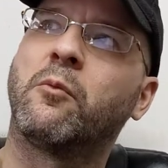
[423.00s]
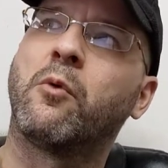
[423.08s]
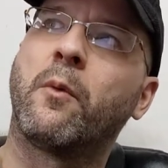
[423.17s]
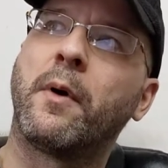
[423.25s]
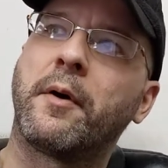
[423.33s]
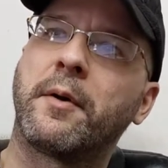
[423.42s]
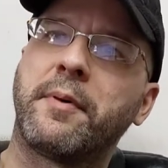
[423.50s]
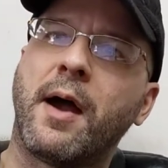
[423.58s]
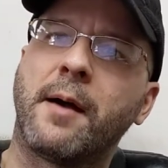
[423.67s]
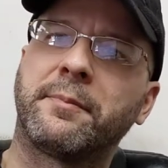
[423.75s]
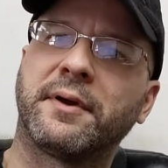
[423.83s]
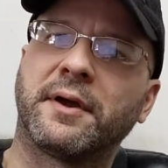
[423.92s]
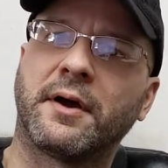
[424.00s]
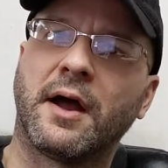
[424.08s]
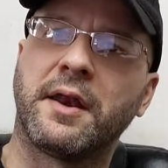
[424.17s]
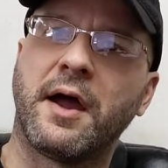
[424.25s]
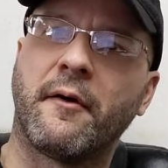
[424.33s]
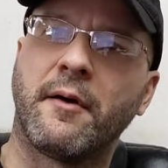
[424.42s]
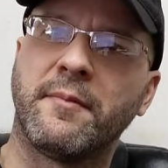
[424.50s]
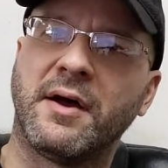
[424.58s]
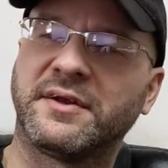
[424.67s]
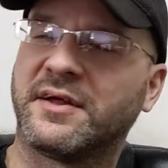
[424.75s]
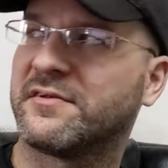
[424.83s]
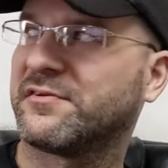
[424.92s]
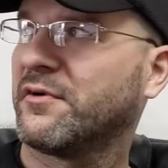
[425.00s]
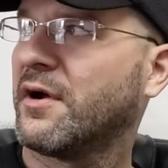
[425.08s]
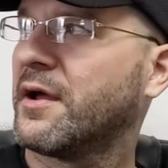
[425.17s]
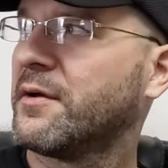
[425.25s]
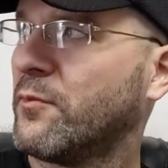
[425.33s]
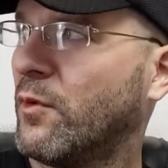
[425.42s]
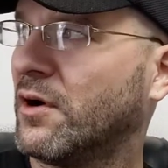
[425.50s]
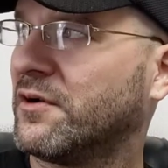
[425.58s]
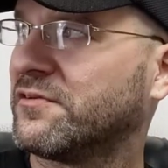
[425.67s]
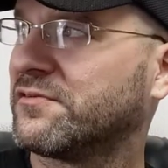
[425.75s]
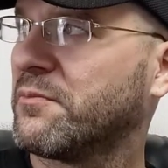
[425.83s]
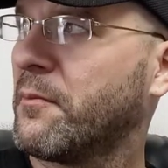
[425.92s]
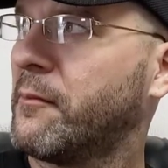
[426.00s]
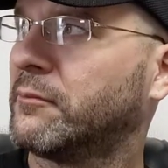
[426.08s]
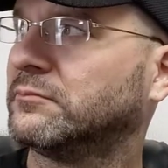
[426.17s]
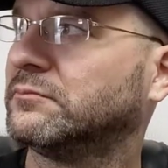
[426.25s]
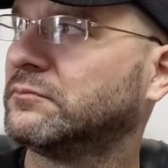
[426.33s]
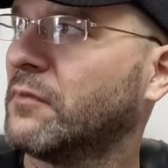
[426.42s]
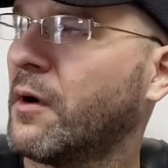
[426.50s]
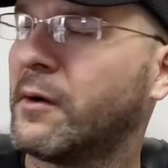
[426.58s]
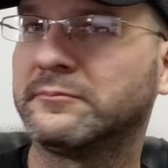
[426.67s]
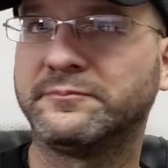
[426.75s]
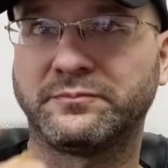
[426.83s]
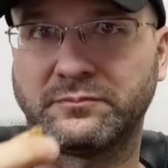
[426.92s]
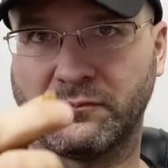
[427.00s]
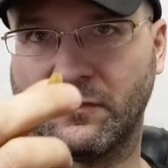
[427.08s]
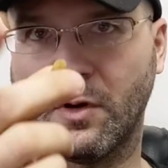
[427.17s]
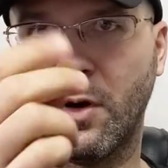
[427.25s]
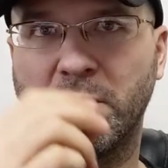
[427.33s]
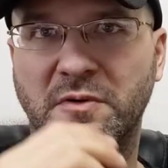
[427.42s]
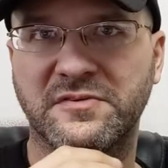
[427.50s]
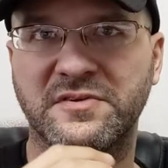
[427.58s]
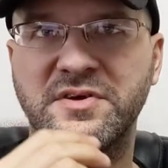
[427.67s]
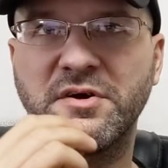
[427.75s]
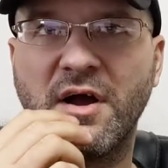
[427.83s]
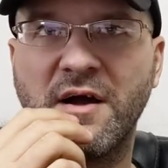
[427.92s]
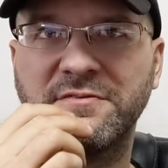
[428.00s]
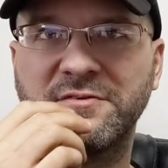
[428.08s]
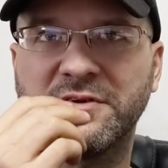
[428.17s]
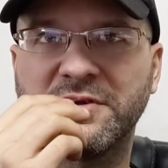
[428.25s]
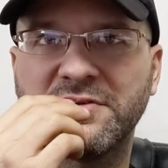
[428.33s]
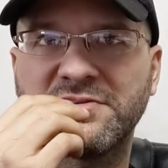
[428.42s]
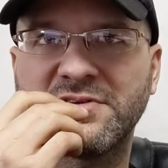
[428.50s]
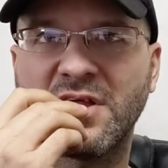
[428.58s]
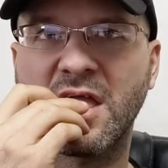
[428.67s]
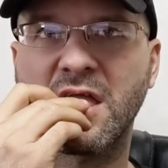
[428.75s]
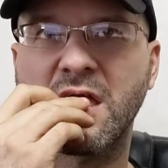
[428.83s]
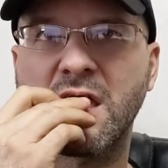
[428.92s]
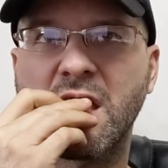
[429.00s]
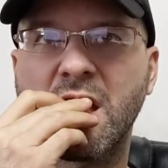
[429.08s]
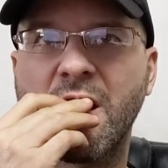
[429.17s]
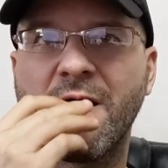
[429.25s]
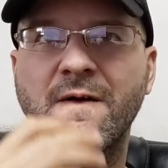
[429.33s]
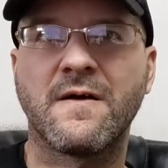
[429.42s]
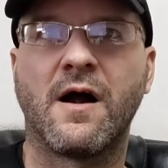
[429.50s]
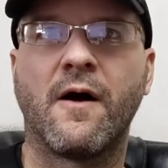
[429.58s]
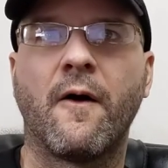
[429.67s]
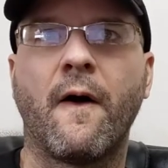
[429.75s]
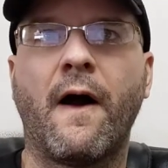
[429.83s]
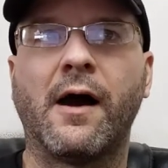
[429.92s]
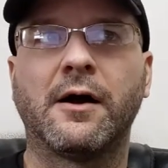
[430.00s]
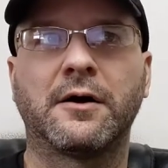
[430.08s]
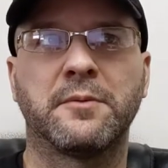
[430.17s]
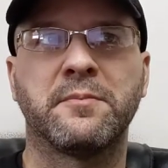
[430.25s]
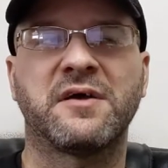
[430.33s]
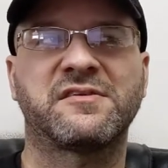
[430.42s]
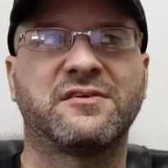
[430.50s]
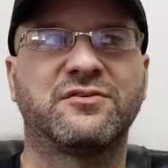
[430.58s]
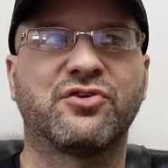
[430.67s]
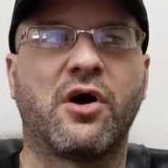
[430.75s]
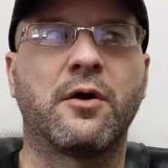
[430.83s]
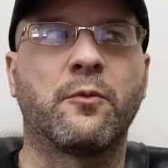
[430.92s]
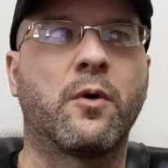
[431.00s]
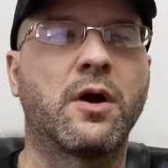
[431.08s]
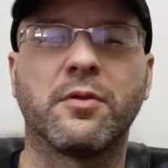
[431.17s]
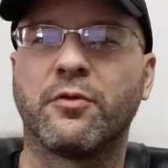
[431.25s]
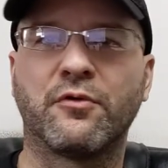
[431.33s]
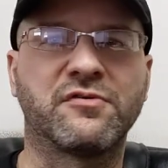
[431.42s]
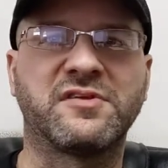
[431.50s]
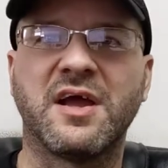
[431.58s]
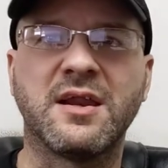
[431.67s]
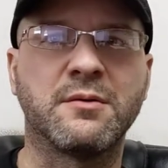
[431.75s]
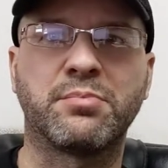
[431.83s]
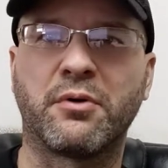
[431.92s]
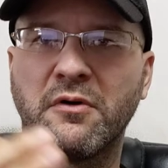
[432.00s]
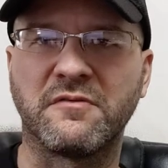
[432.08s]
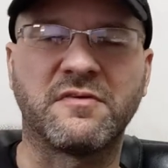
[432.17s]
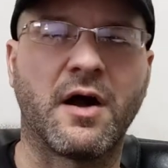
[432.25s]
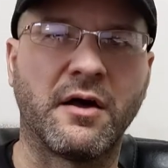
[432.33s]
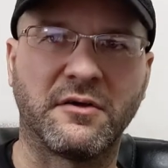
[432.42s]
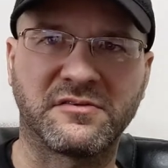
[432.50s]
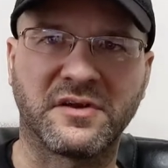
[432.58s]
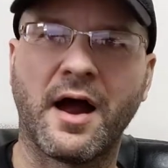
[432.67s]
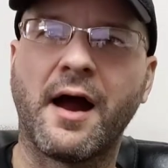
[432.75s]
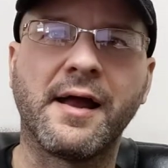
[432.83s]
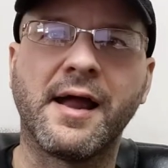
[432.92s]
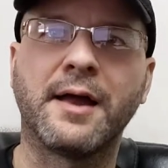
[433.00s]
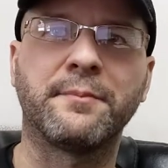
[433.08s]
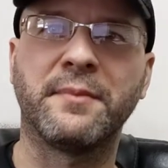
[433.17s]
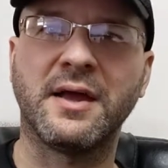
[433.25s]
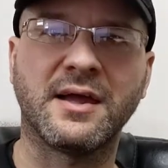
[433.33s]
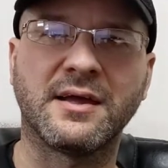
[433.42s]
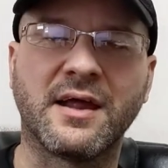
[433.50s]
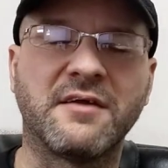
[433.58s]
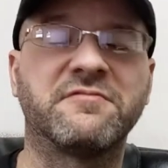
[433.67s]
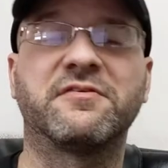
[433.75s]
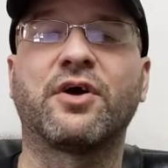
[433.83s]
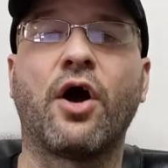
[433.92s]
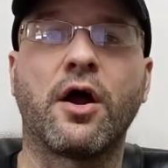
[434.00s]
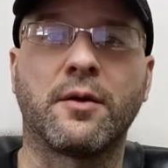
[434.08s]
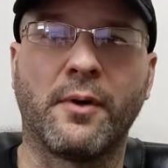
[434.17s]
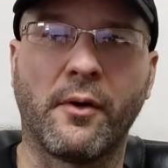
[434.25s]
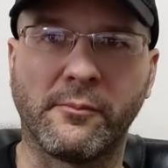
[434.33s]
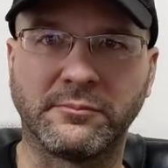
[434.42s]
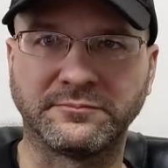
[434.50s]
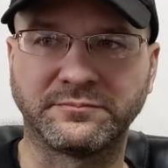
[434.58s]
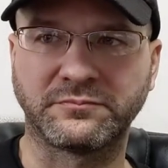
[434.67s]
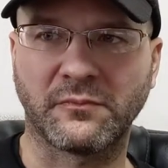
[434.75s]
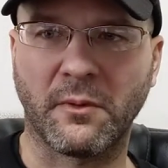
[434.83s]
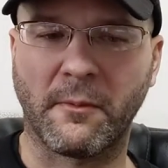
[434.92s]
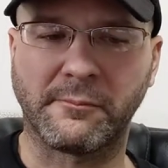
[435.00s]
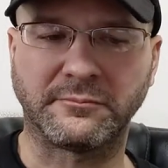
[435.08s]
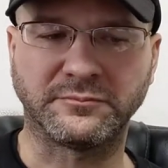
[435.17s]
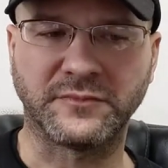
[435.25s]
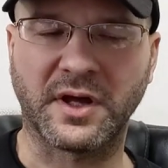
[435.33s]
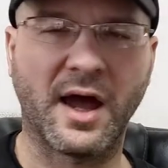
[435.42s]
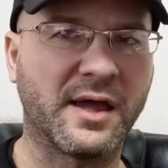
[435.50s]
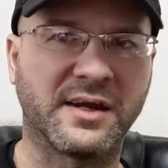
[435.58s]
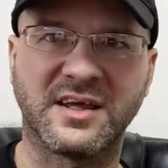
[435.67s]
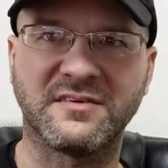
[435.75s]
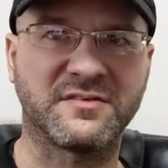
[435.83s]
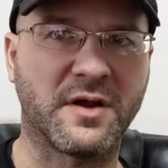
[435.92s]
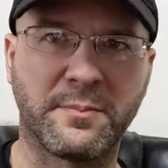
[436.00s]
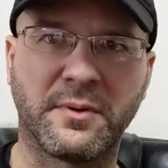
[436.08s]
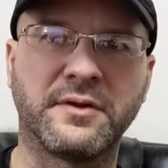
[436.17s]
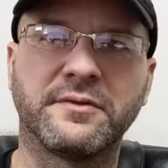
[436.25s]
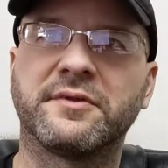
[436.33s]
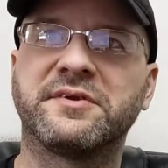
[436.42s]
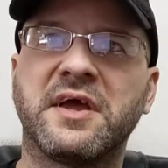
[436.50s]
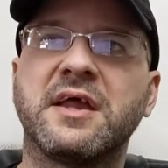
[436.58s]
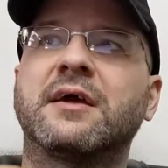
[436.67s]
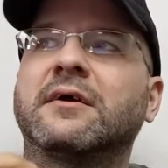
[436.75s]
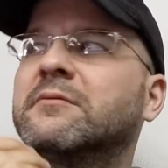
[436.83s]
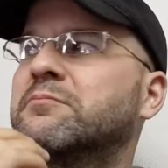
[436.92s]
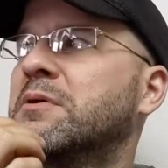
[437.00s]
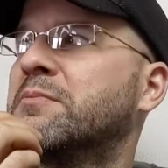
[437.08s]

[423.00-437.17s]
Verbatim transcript: what wound up happening and how I met Desiree was almost a year after this, I got a message on one of those dating profiles that I had made and forgot about. Like, I had given up on the dating